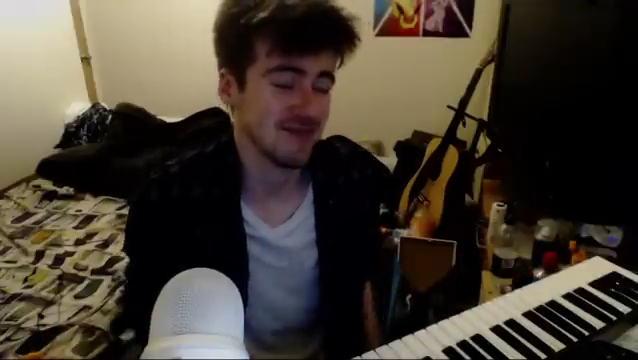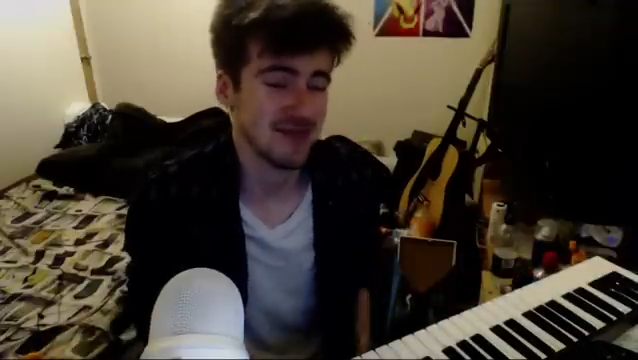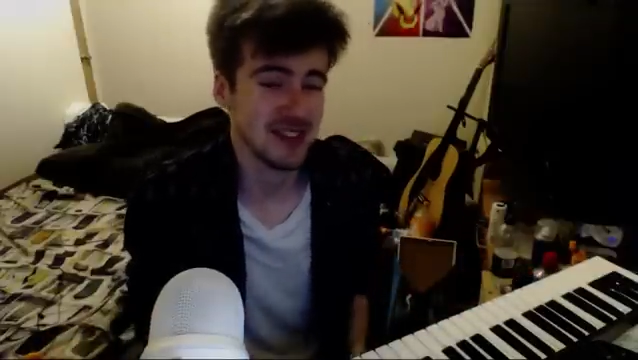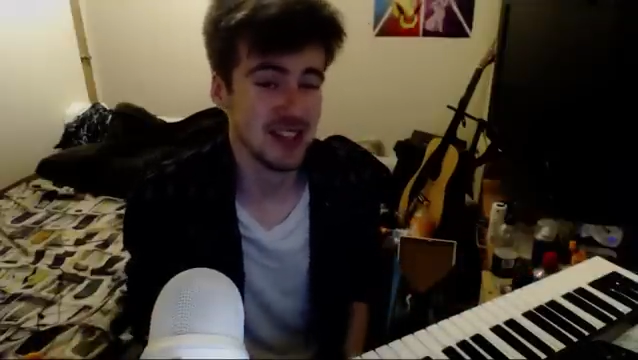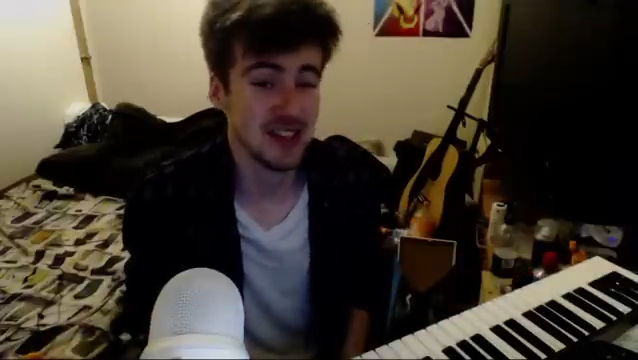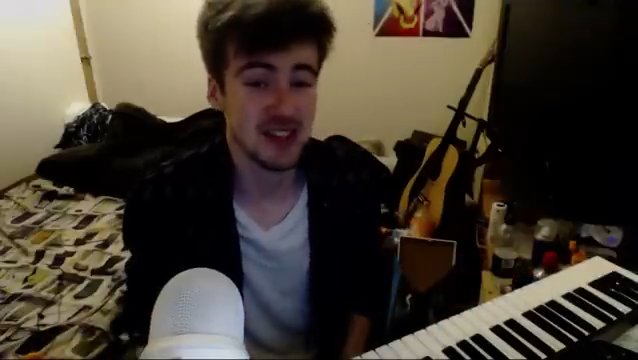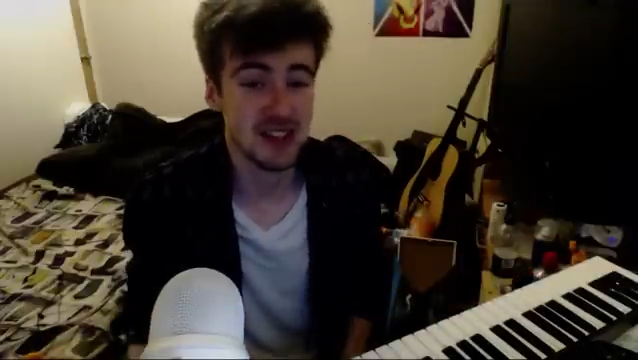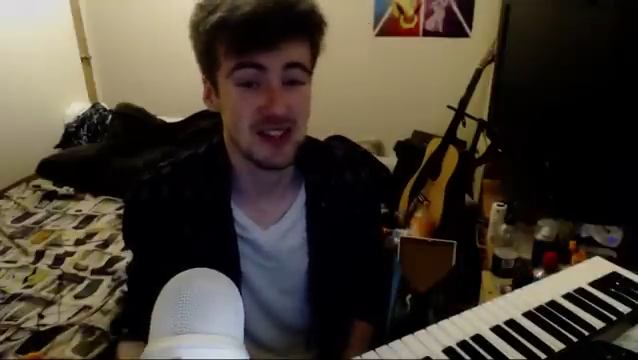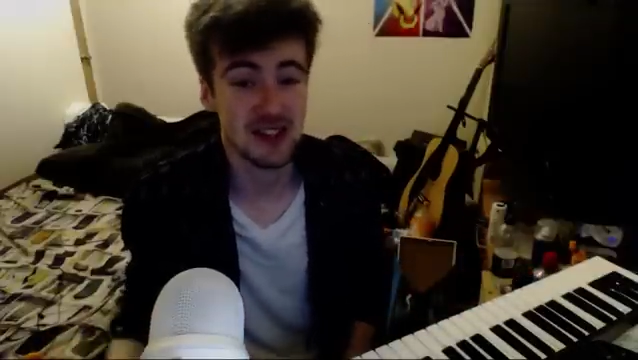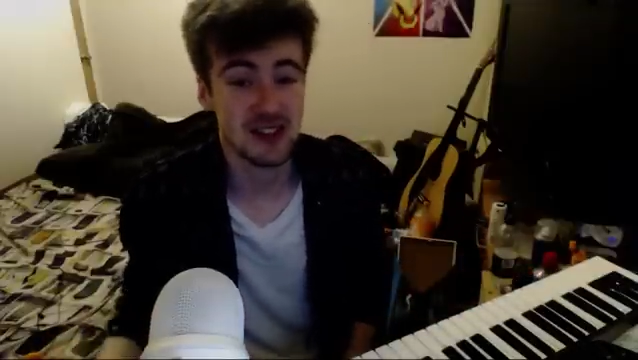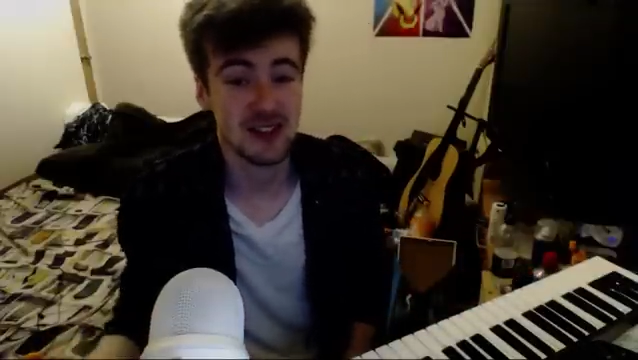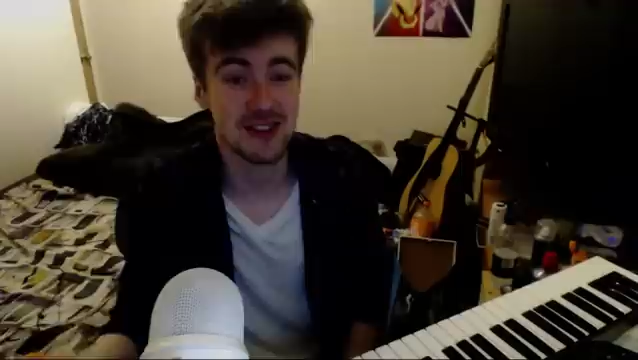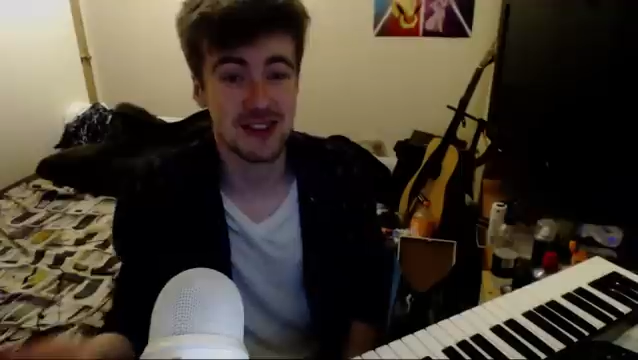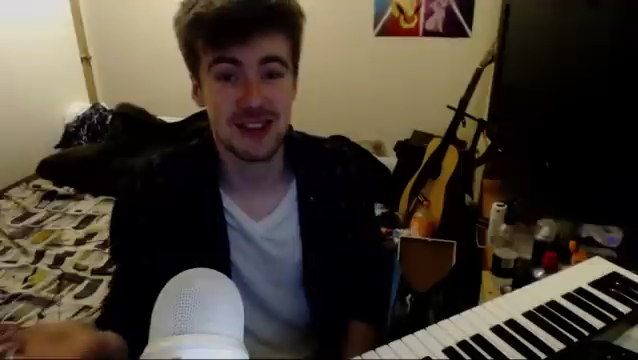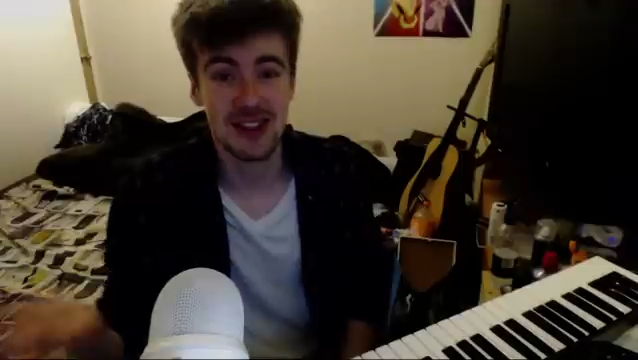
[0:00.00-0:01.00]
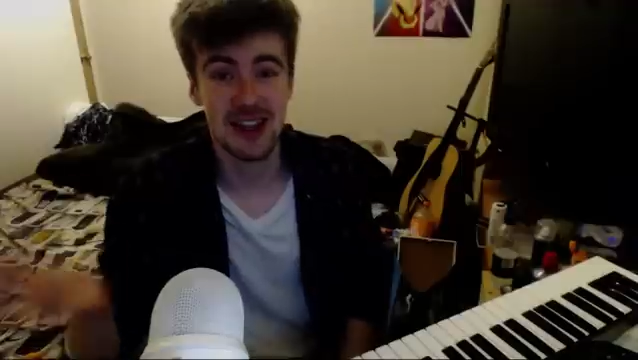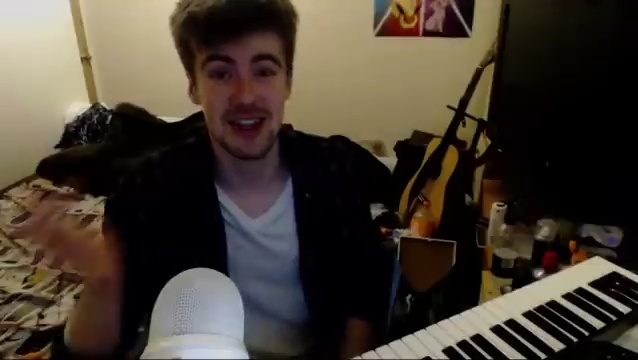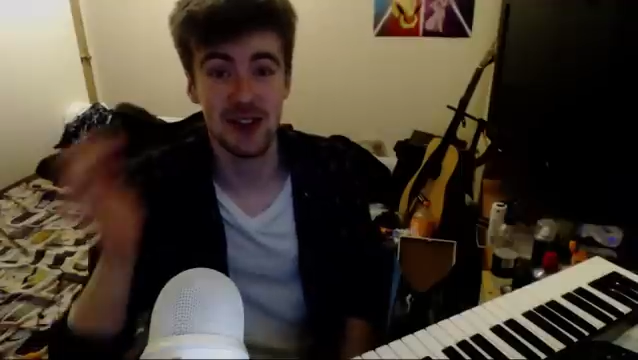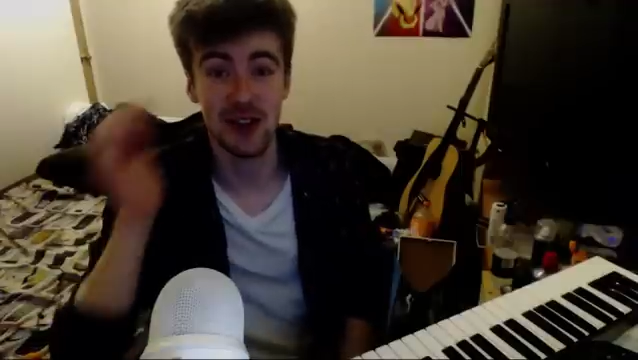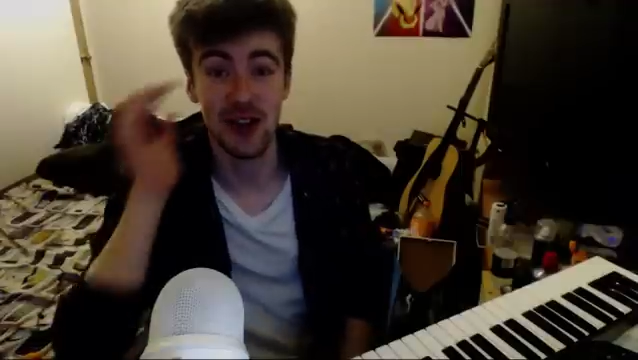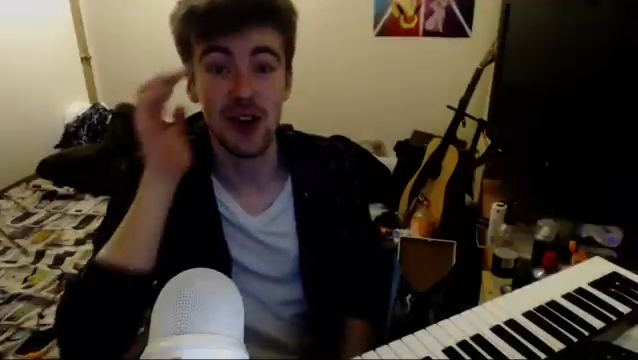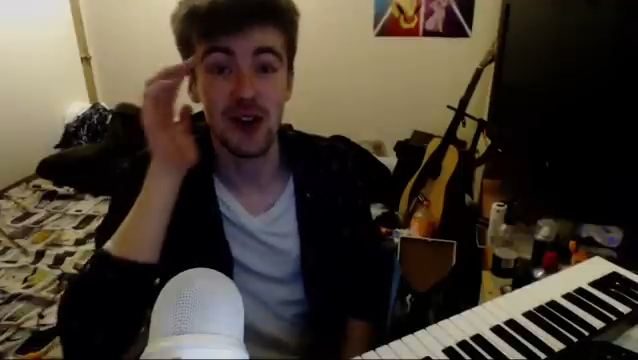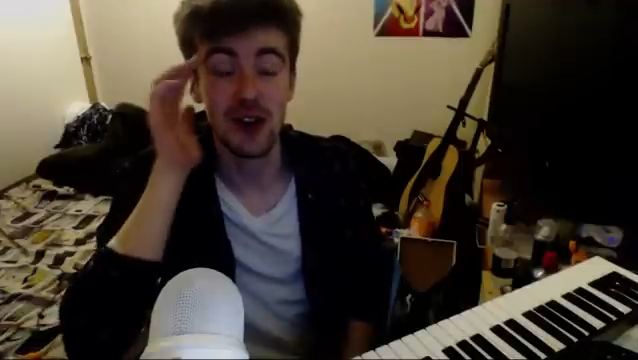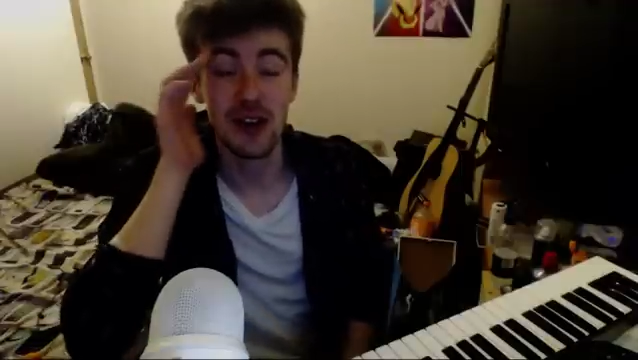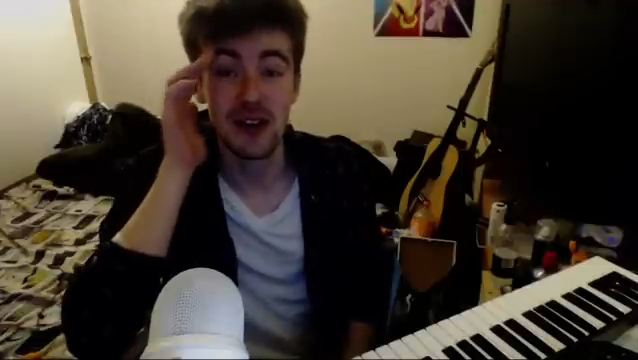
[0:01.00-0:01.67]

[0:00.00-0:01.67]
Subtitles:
it just, I don't know,